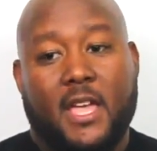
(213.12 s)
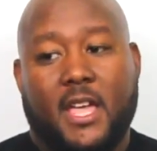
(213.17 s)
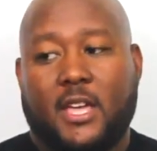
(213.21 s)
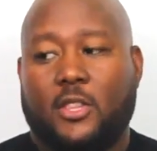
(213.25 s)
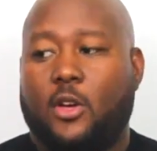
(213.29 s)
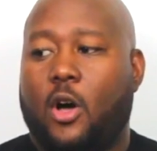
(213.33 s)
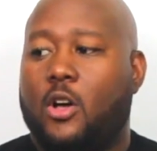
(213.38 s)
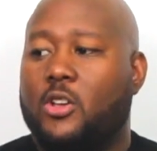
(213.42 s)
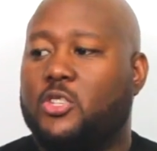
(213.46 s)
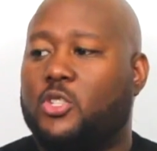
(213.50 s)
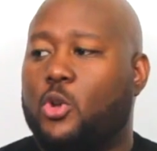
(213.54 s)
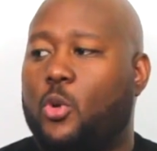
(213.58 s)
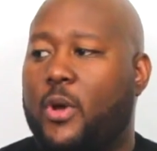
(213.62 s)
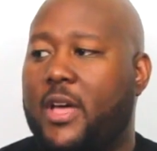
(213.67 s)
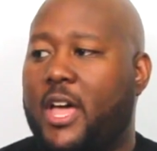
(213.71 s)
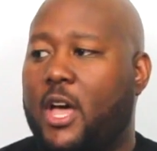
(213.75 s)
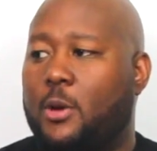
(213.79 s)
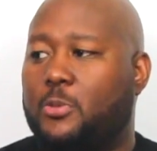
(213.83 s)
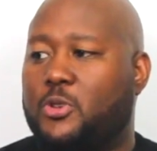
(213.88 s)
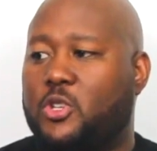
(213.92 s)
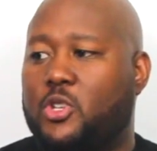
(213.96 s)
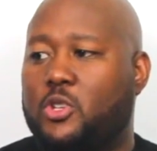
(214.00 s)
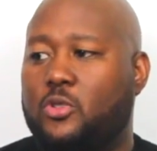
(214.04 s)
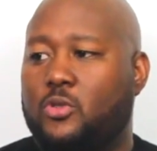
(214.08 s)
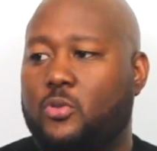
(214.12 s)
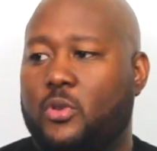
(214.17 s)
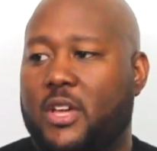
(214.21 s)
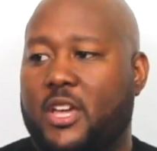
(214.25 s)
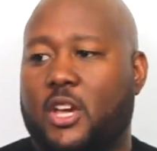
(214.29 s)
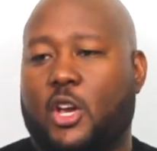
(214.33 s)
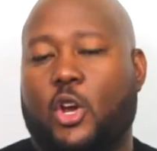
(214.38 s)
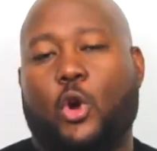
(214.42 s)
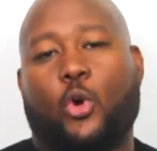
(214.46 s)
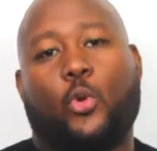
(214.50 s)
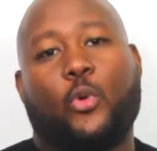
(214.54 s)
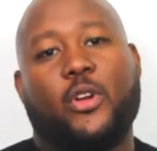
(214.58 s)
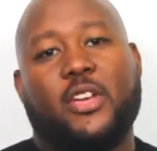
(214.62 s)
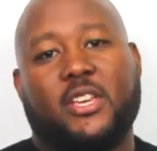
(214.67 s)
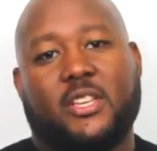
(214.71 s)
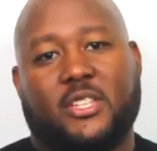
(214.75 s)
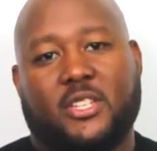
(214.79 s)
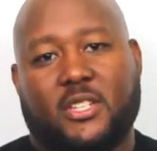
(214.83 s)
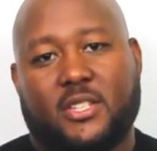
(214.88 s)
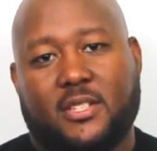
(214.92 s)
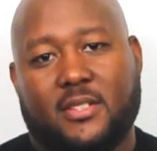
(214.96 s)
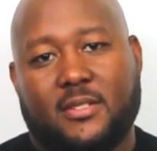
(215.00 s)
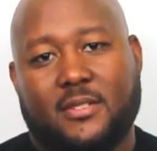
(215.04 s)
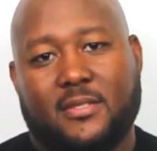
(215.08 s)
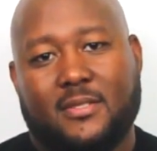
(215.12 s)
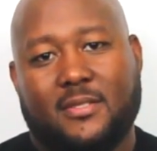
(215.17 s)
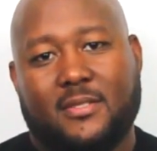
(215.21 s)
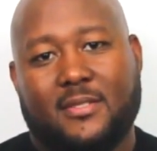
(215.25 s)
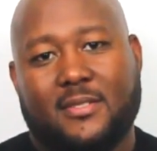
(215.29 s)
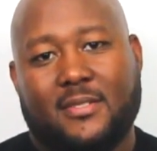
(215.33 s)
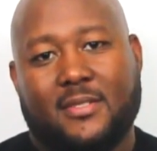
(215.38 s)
It also helps you increase